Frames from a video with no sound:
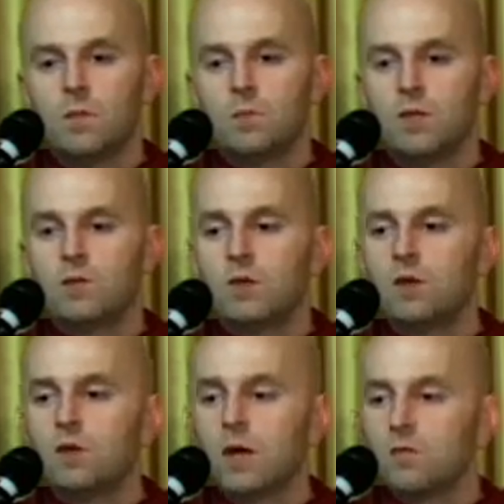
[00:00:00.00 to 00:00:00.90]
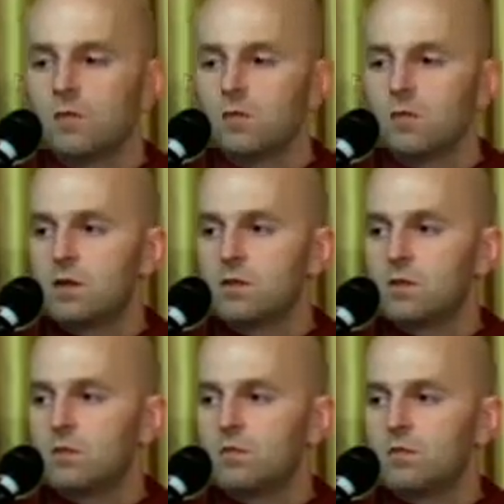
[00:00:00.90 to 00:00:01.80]
But if we don't have this sense
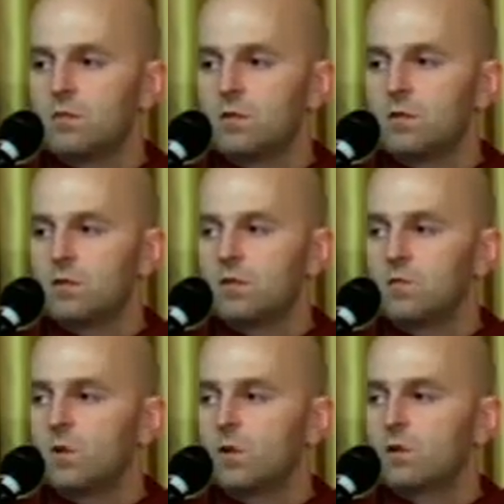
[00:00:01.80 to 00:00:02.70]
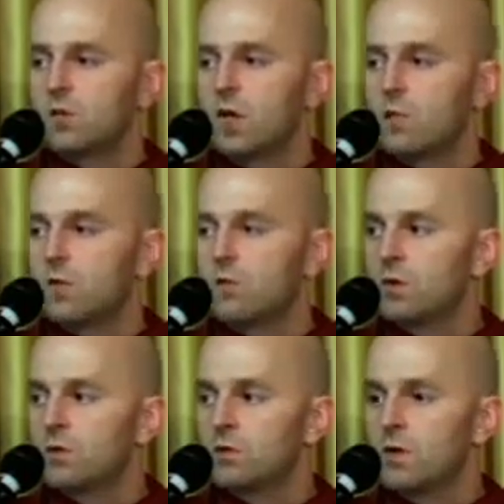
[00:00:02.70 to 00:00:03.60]
of moral shame and
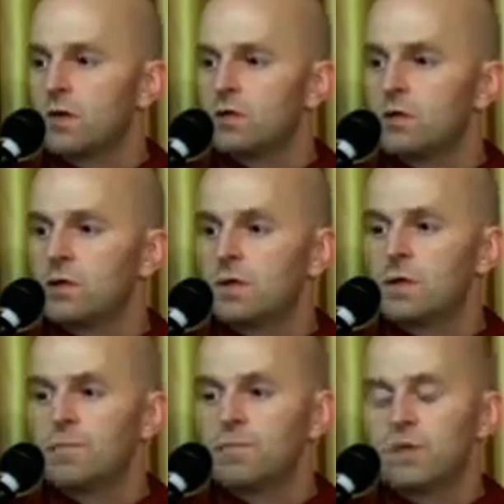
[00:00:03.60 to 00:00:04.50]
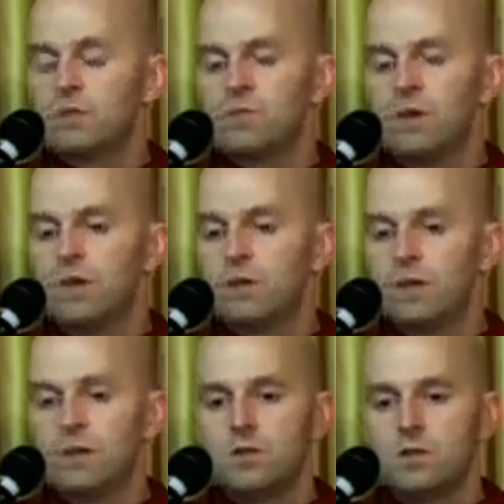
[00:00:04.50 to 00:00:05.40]
moral dread, it's very
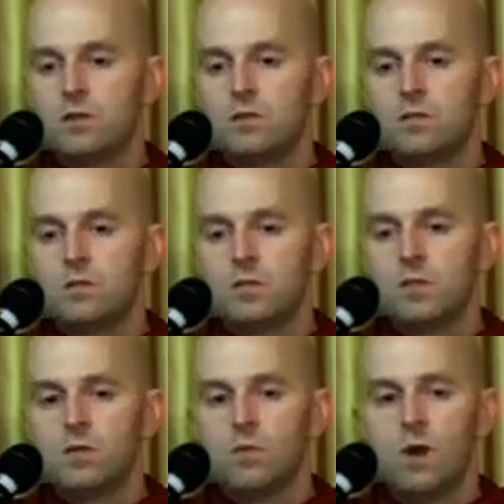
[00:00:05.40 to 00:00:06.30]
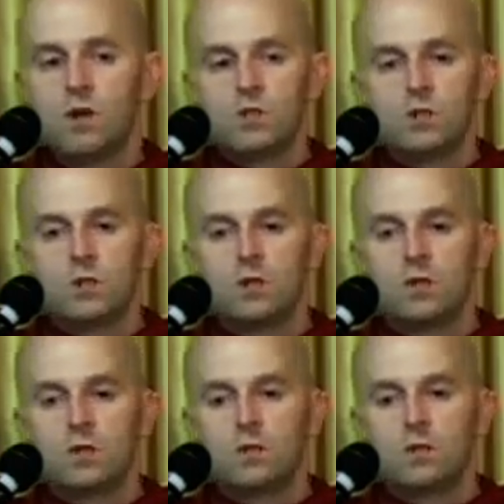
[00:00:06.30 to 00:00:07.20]
easy to get washed
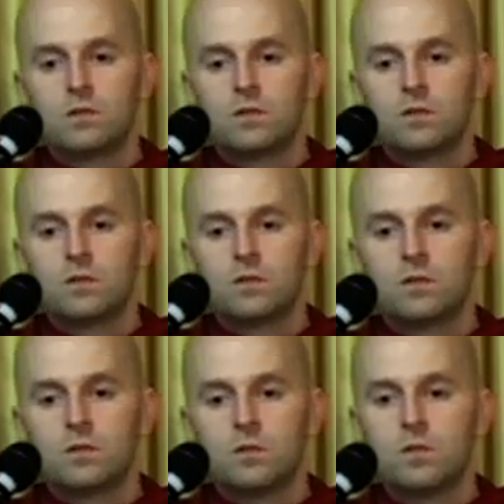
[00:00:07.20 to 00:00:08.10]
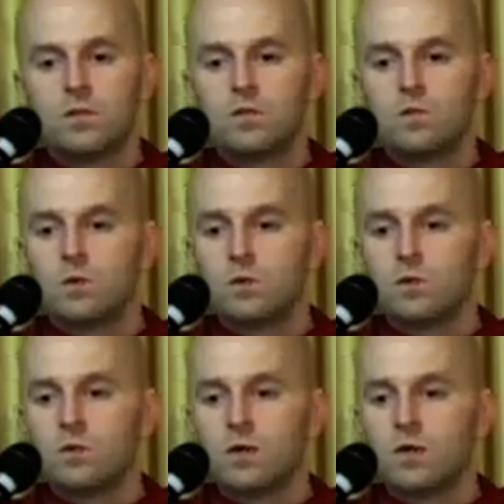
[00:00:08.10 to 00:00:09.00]
along with these
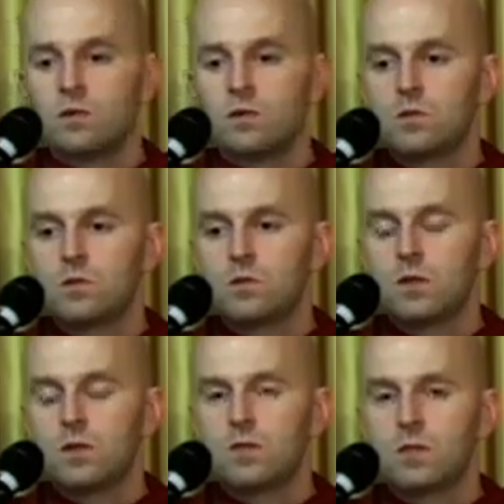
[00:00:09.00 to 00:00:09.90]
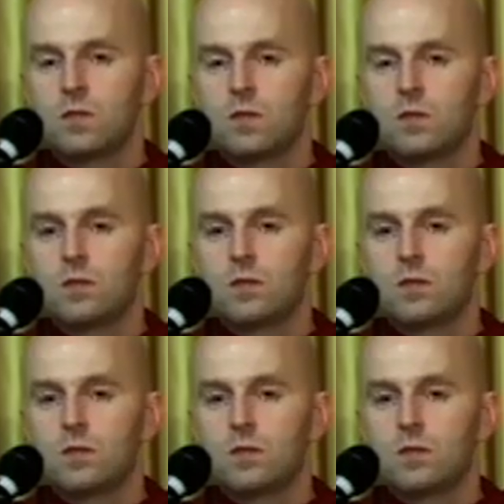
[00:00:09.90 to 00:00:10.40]
worldly ways of thinking.